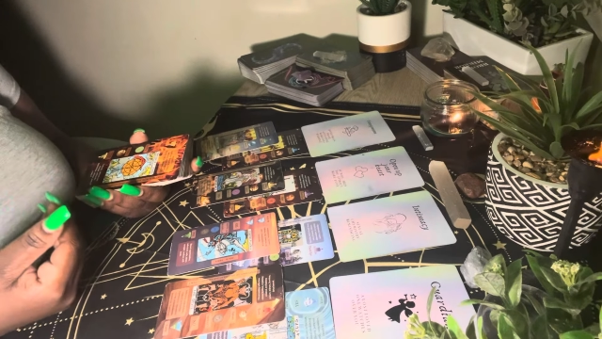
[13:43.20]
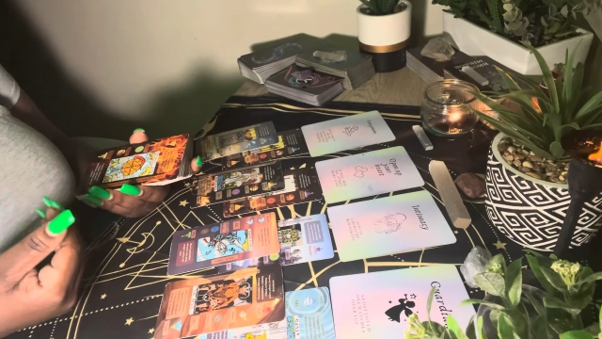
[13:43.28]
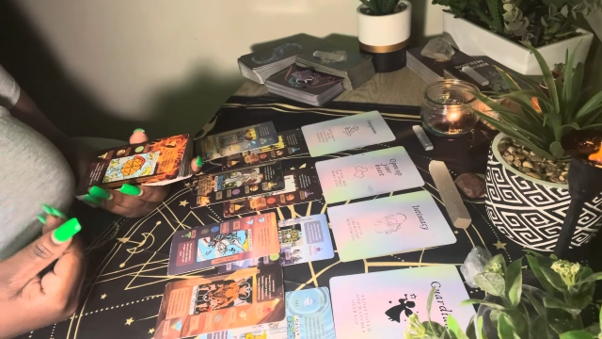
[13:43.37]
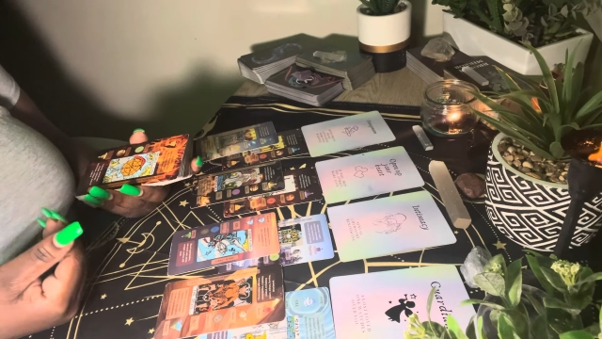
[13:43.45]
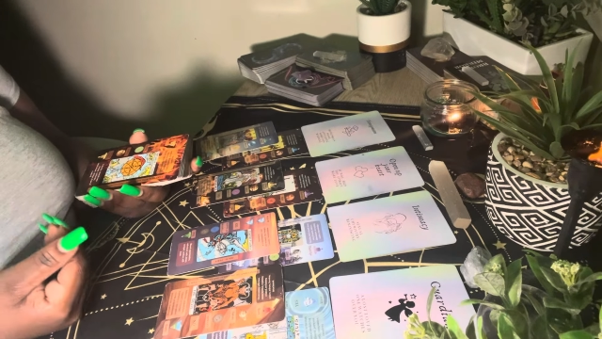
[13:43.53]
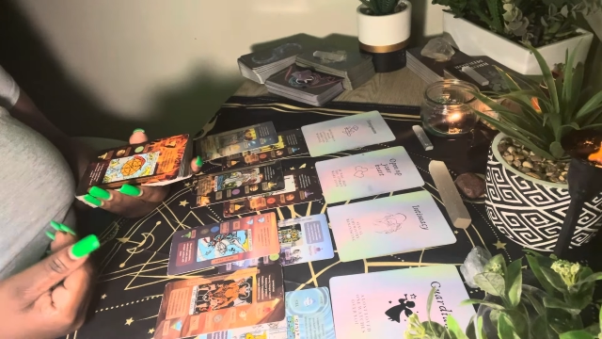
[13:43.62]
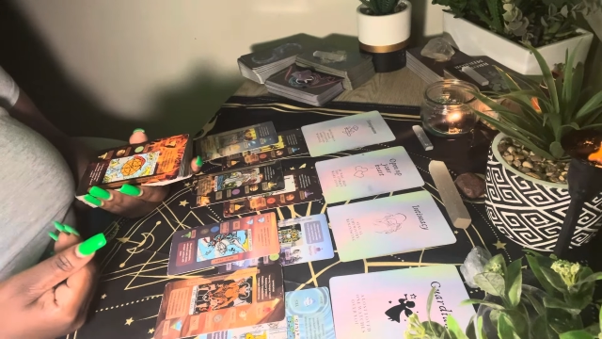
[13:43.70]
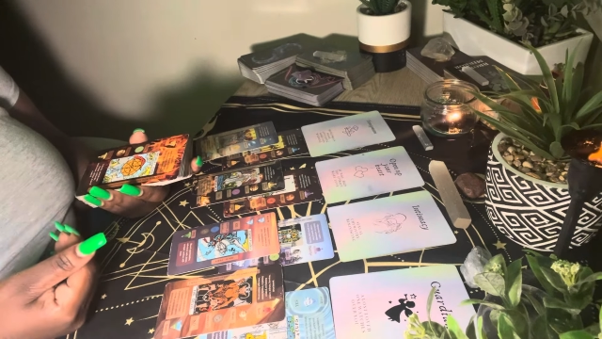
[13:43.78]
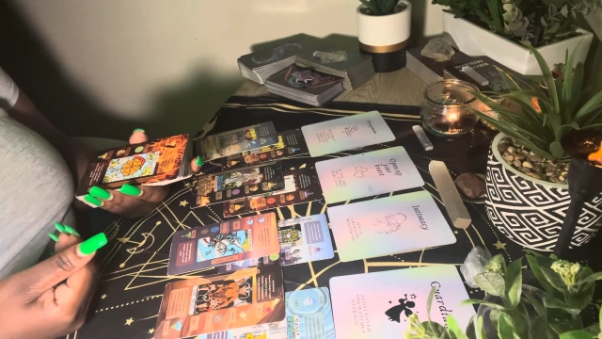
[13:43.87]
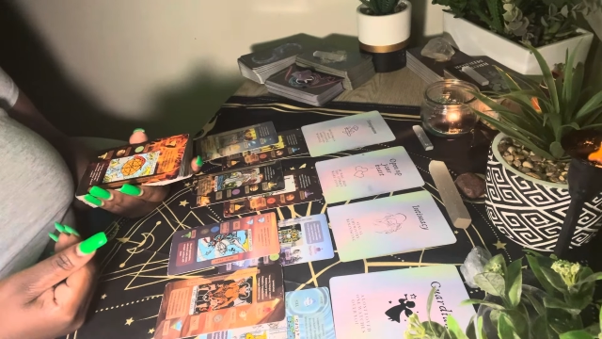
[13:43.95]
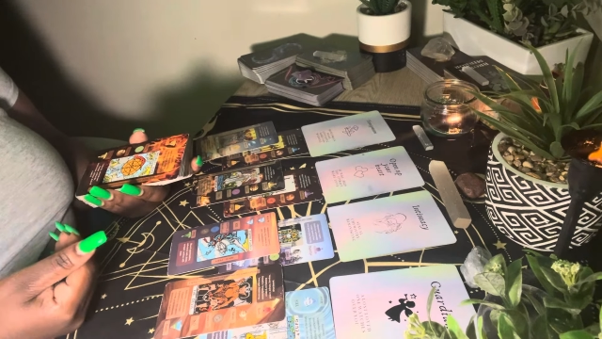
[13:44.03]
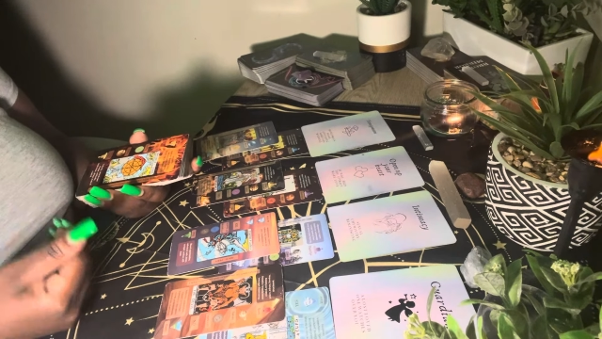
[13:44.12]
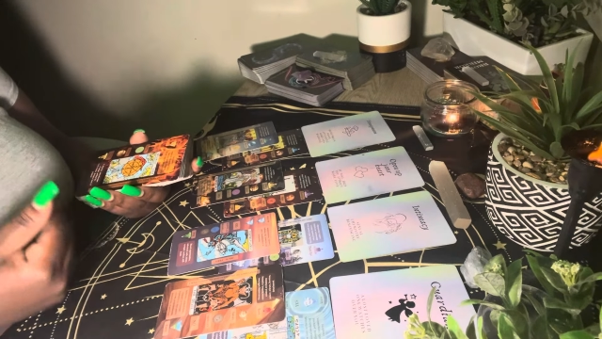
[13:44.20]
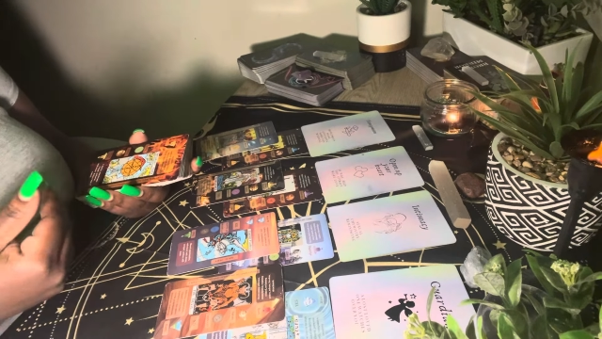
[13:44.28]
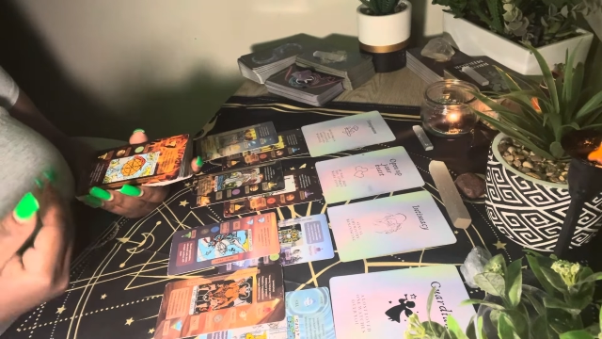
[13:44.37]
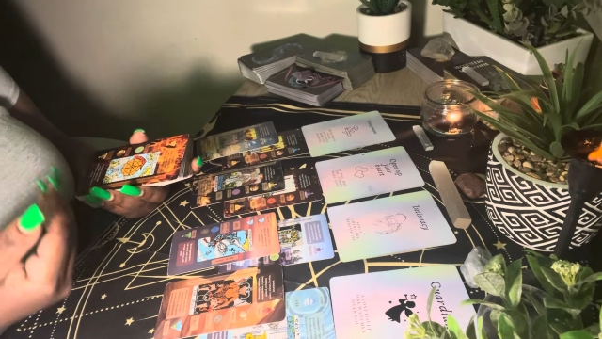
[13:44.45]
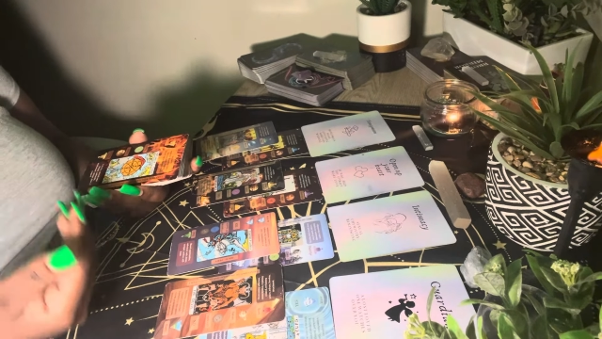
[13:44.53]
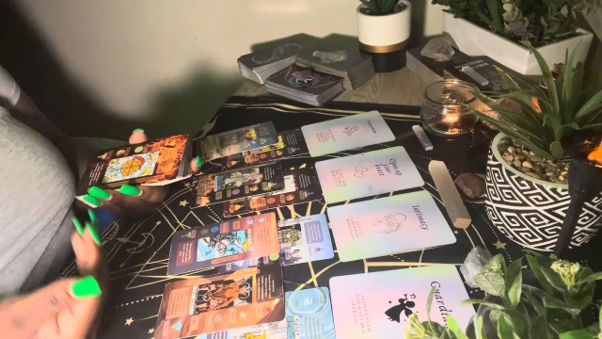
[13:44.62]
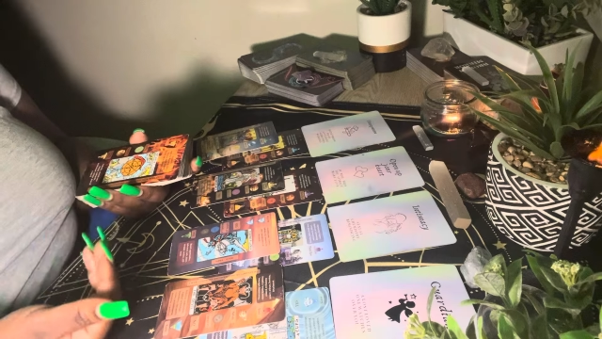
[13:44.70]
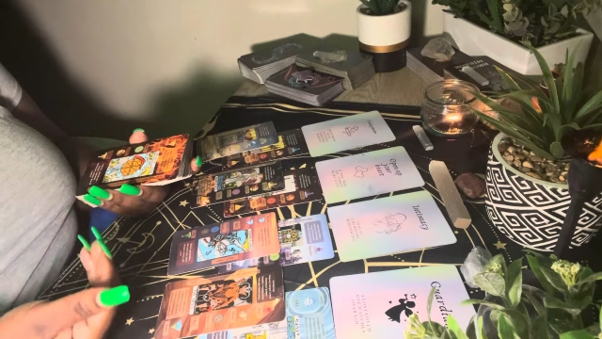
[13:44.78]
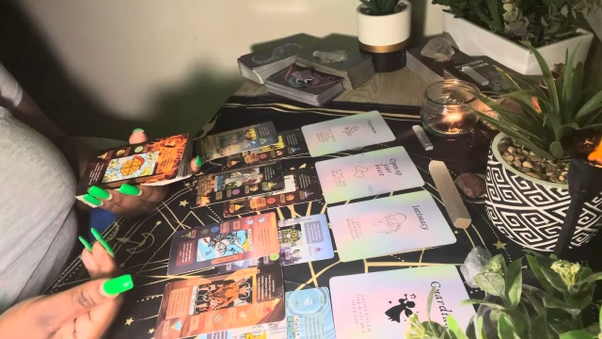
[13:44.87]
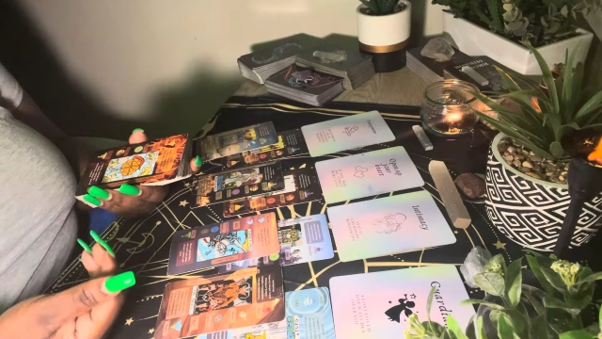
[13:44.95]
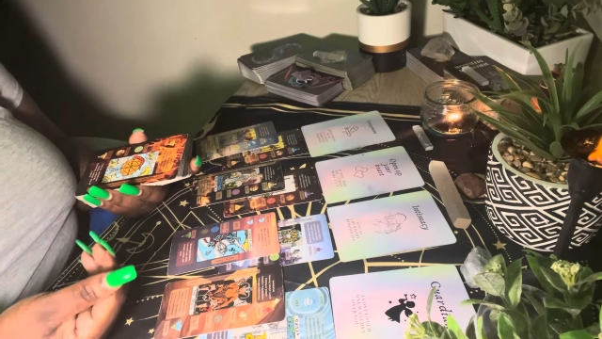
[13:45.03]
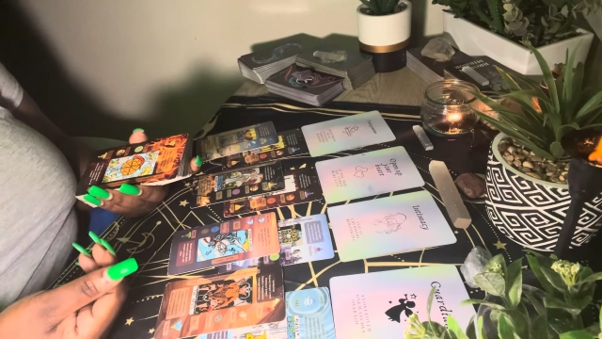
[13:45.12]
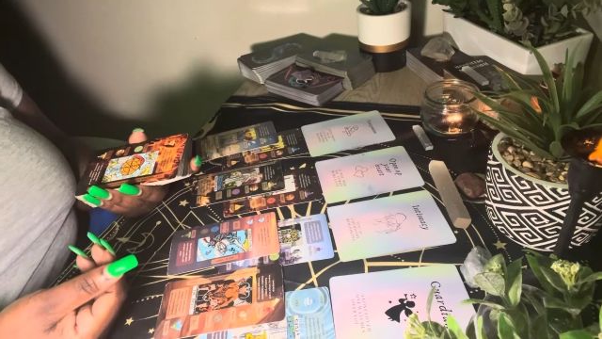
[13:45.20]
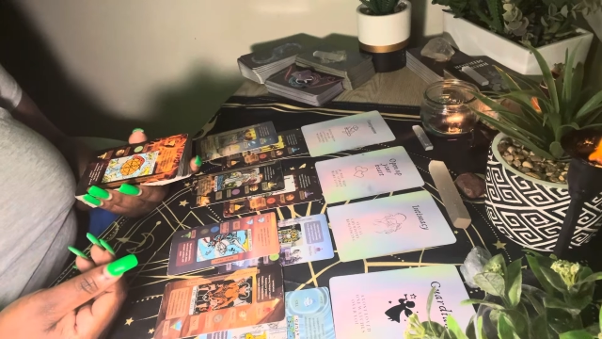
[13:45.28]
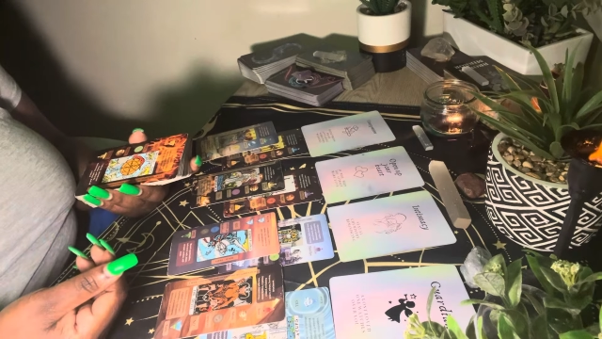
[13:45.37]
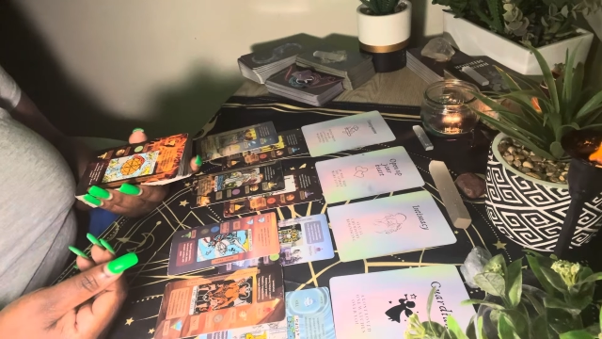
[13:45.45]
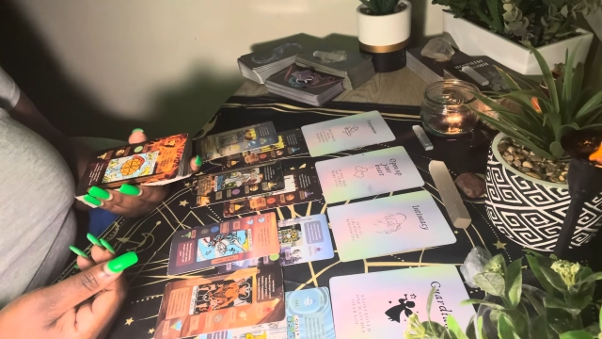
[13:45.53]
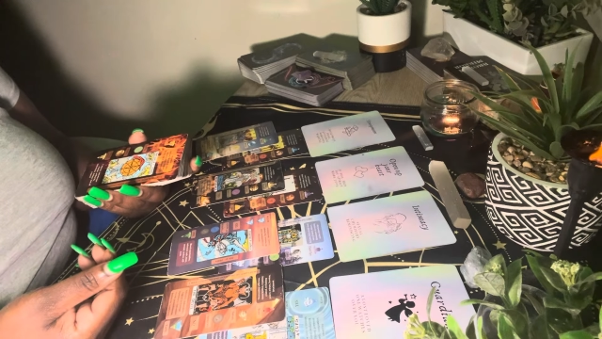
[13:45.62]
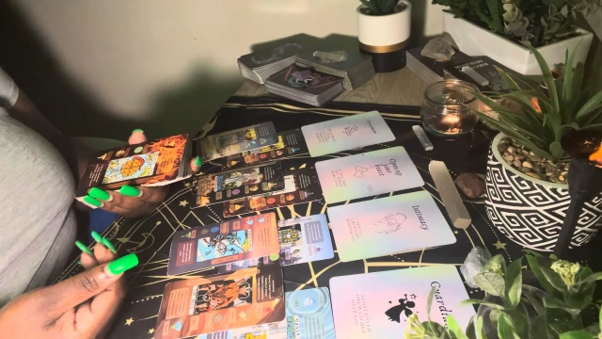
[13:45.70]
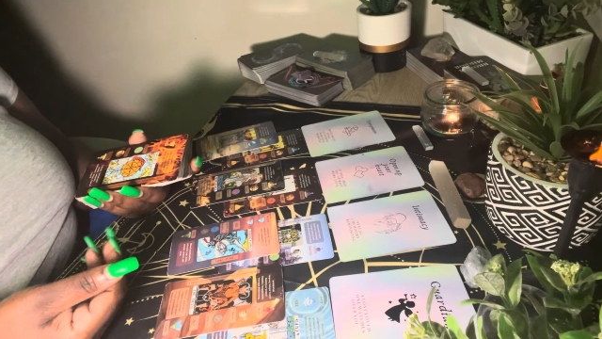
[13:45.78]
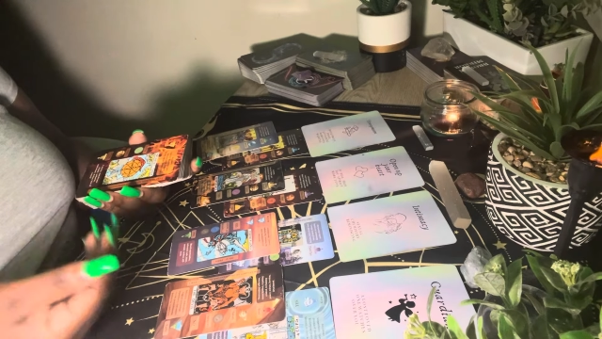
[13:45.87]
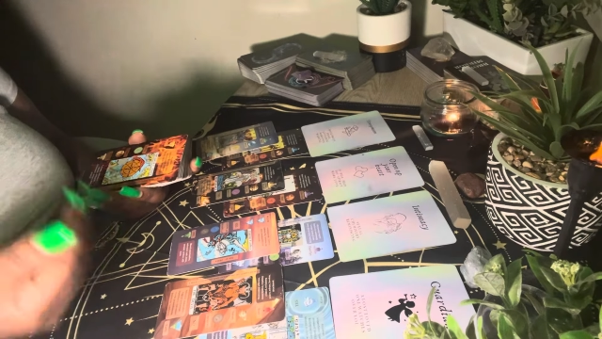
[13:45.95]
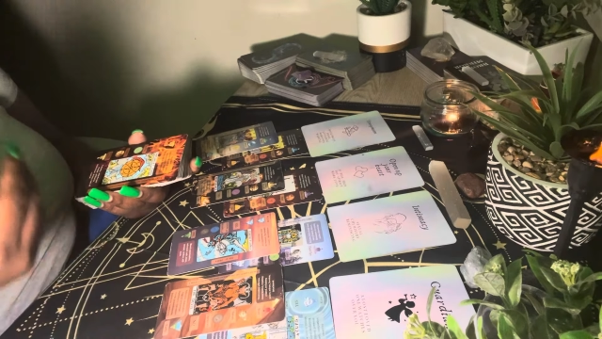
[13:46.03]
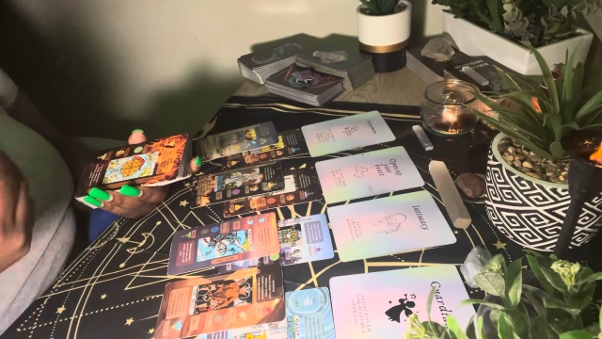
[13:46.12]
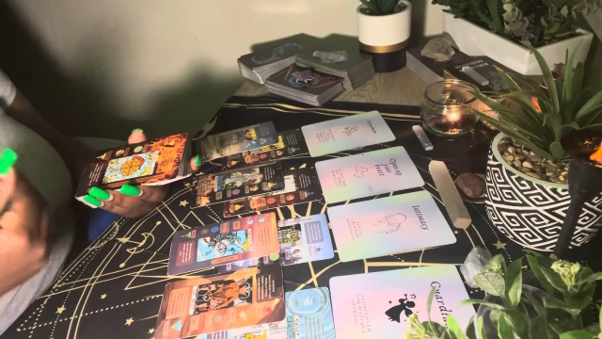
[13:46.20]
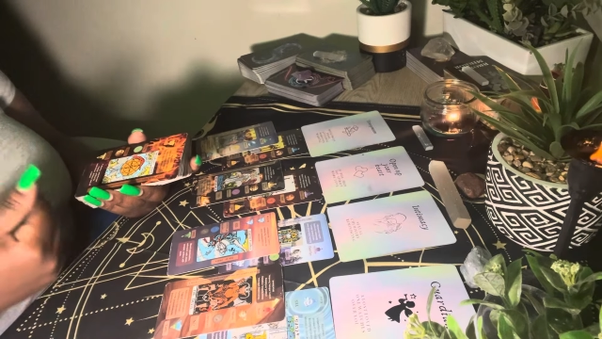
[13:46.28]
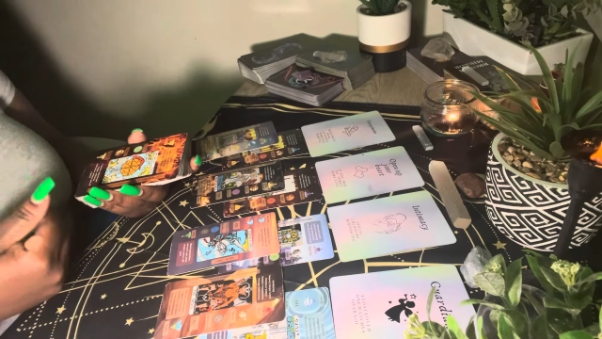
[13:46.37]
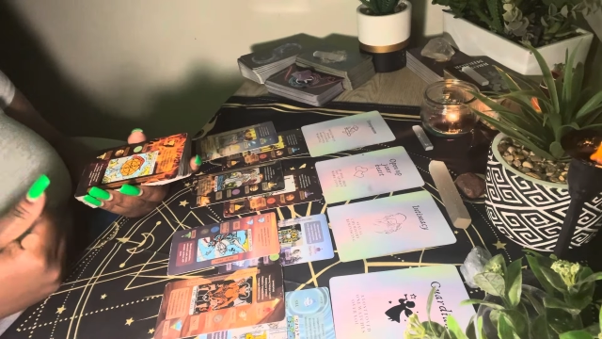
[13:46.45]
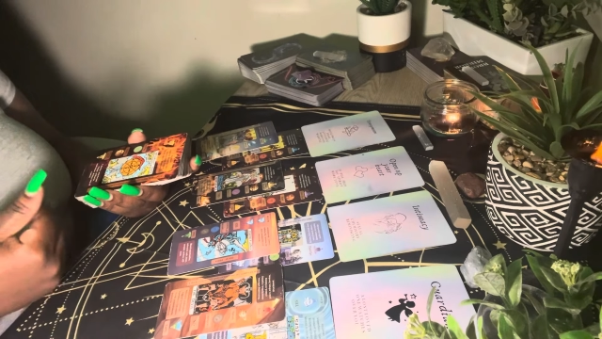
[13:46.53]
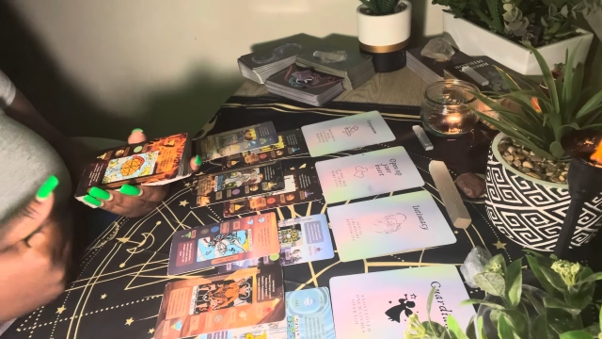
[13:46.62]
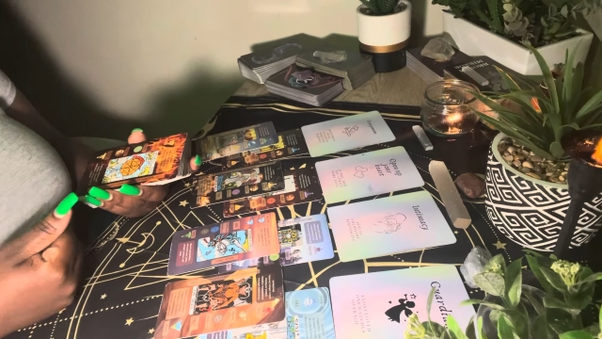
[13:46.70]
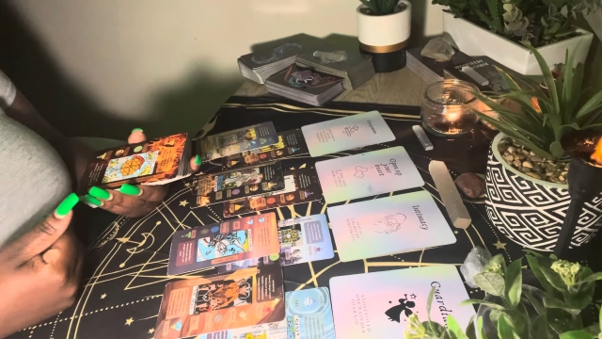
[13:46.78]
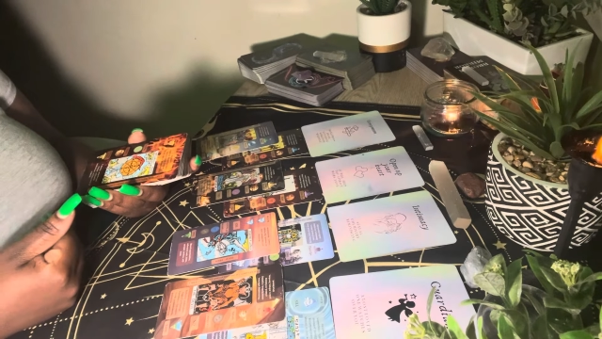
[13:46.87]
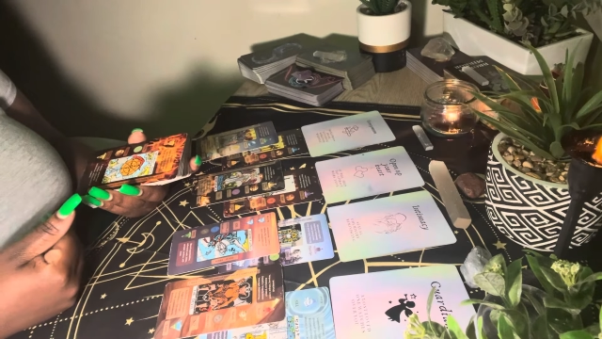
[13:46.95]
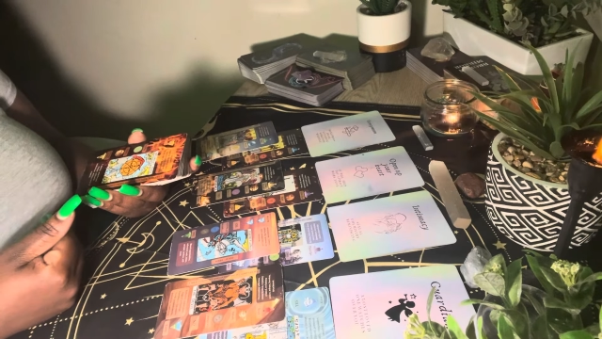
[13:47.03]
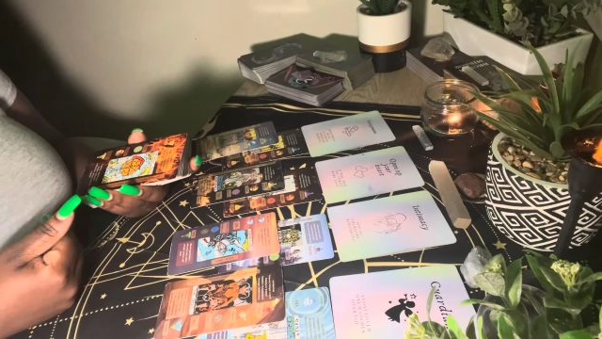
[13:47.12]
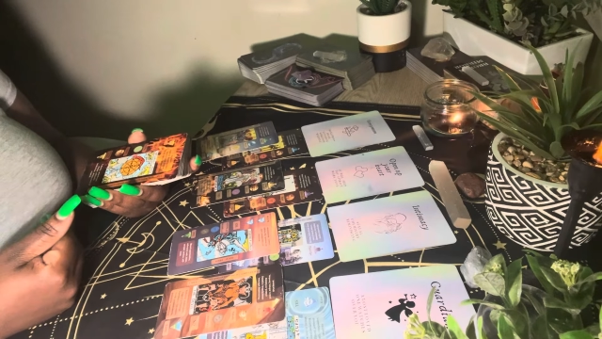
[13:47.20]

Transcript: (no speaker visible)